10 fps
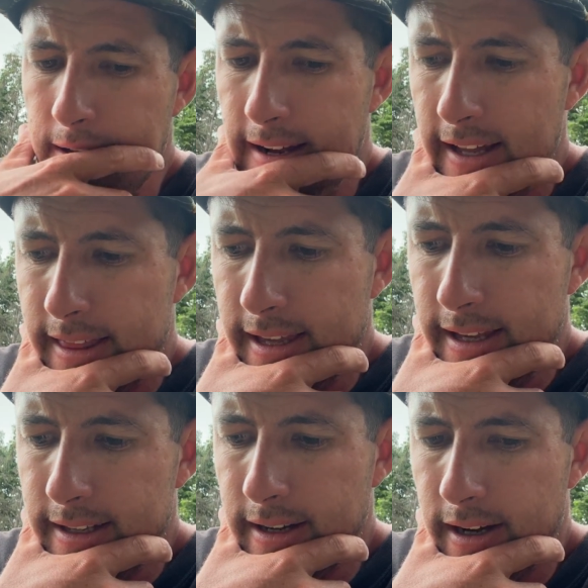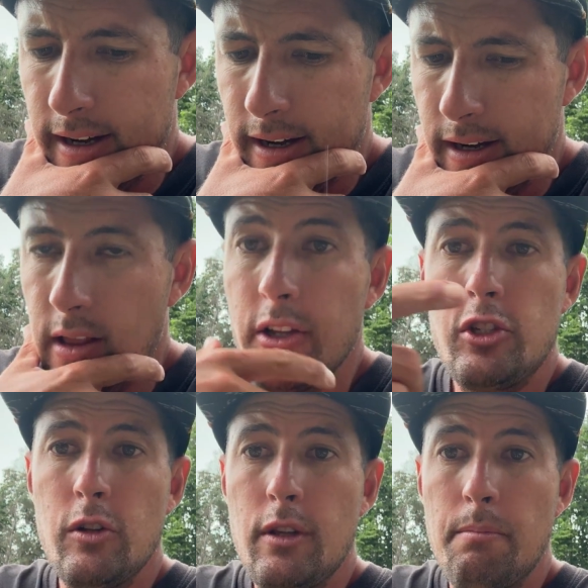I think let's
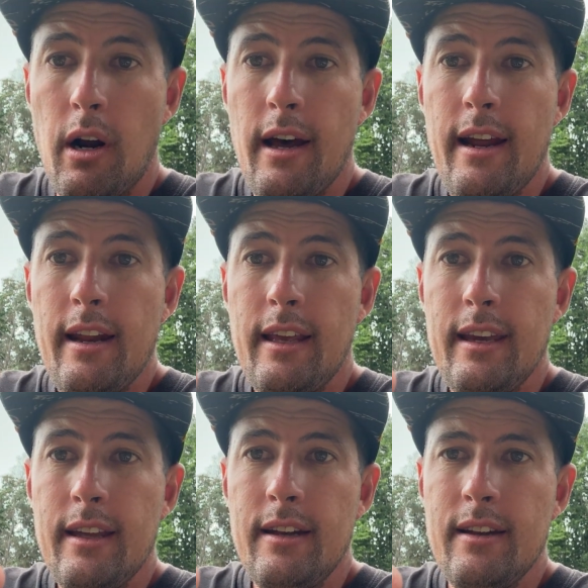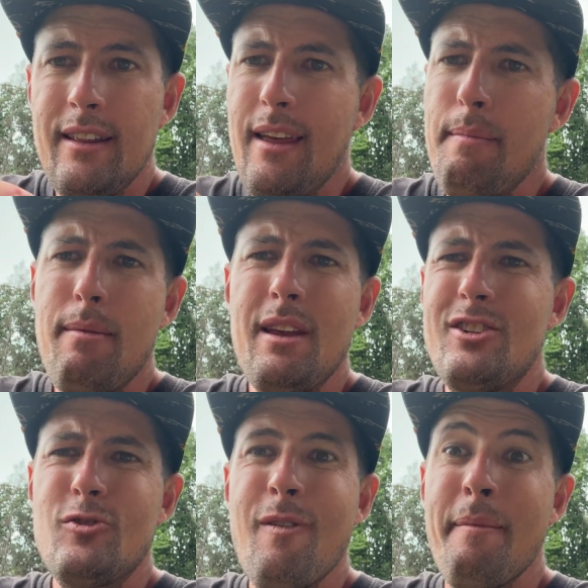shoot the broadhead again, and then maybe
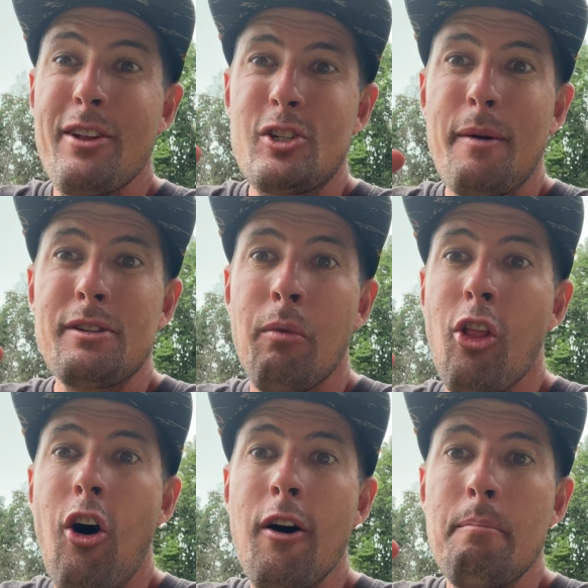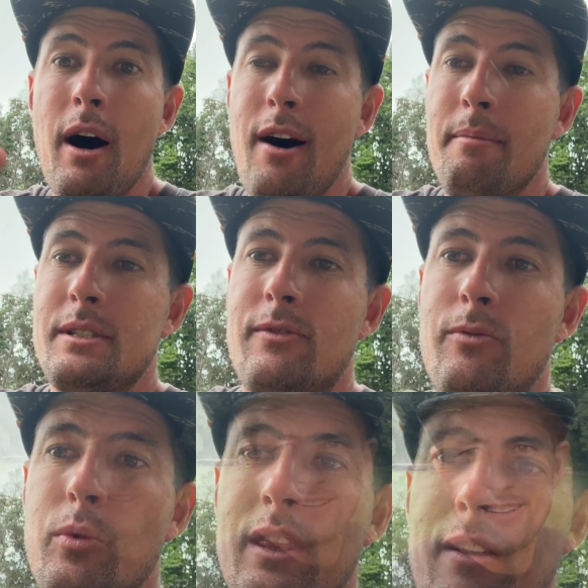let's drop some long bombs
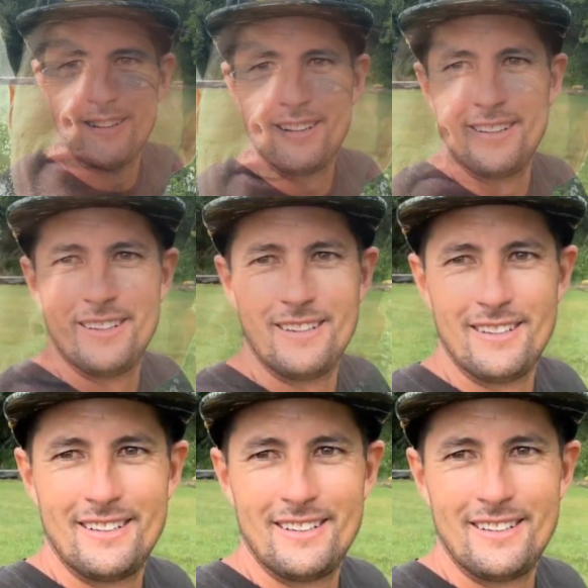with the fuel points.